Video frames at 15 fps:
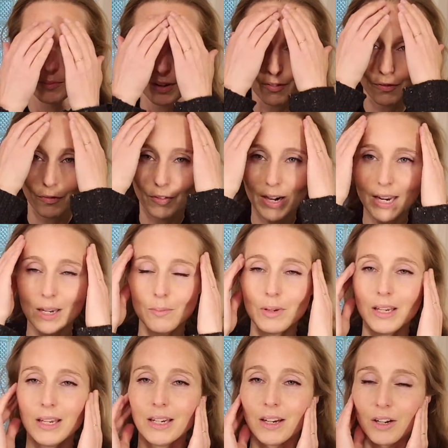
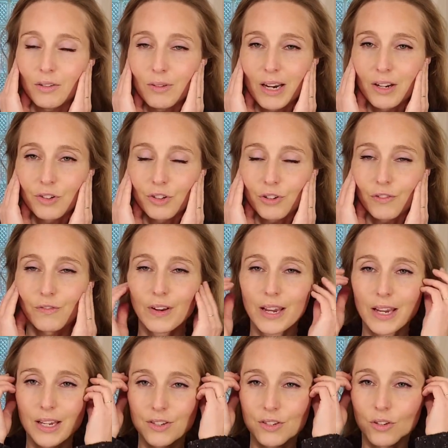framing around your
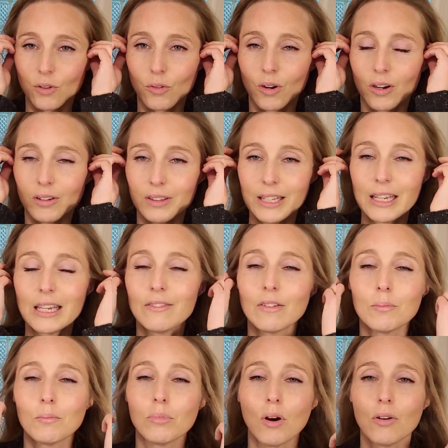face, or
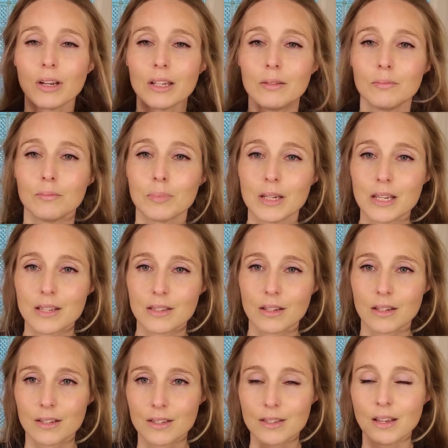even broken
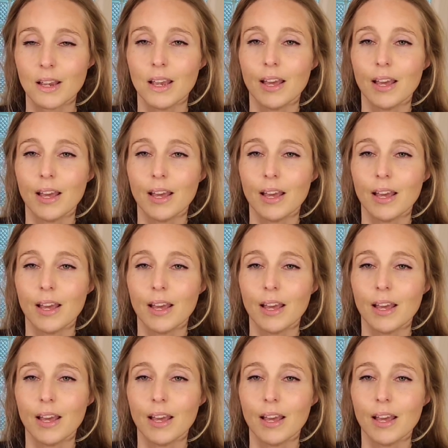pieces